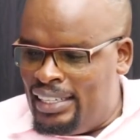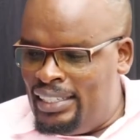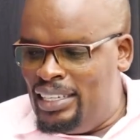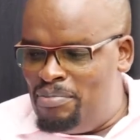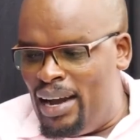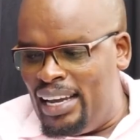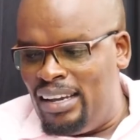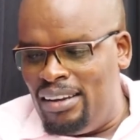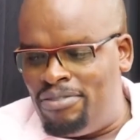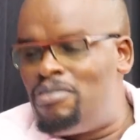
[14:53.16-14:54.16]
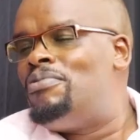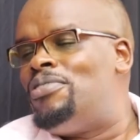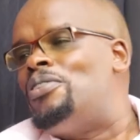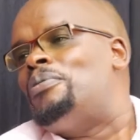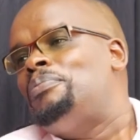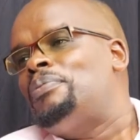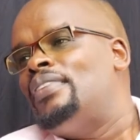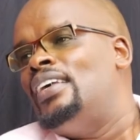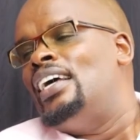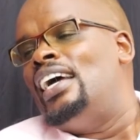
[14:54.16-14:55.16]
did my Form 4
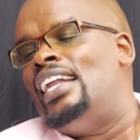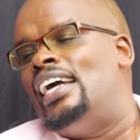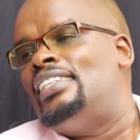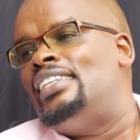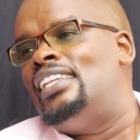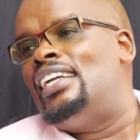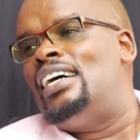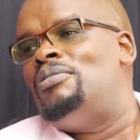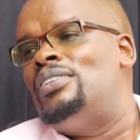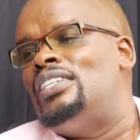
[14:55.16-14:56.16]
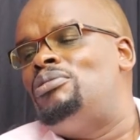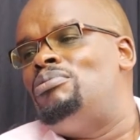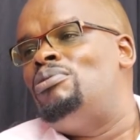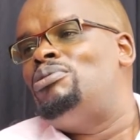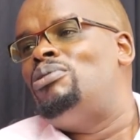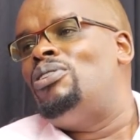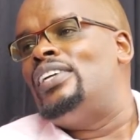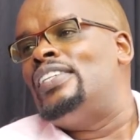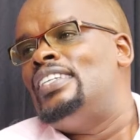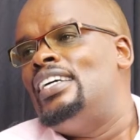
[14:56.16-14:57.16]
and I said that I wanted to go to
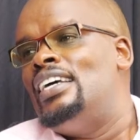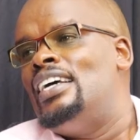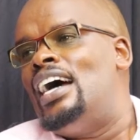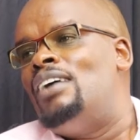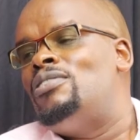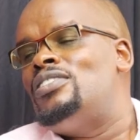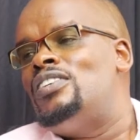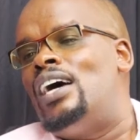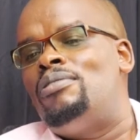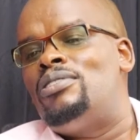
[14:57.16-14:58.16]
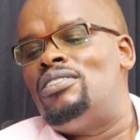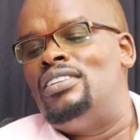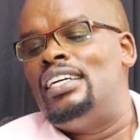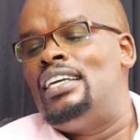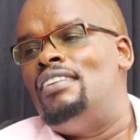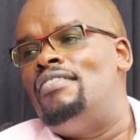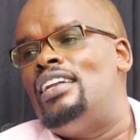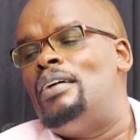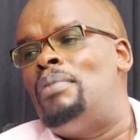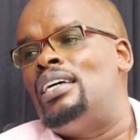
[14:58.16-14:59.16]
college, I was only
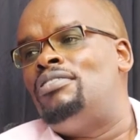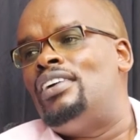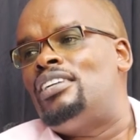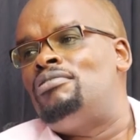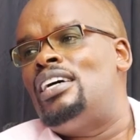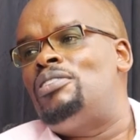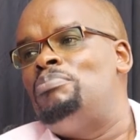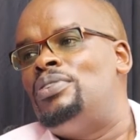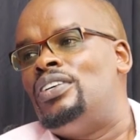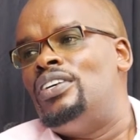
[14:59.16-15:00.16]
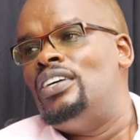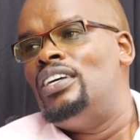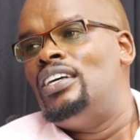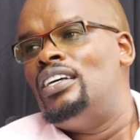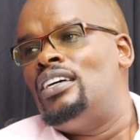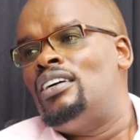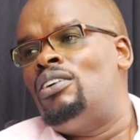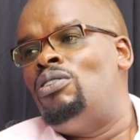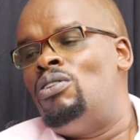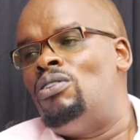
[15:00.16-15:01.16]
given a bus fare to Nairobi.
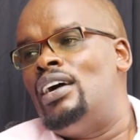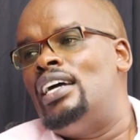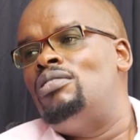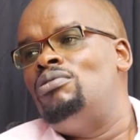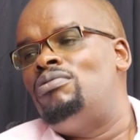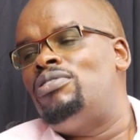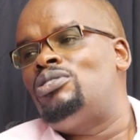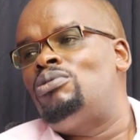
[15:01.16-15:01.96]
Go and look for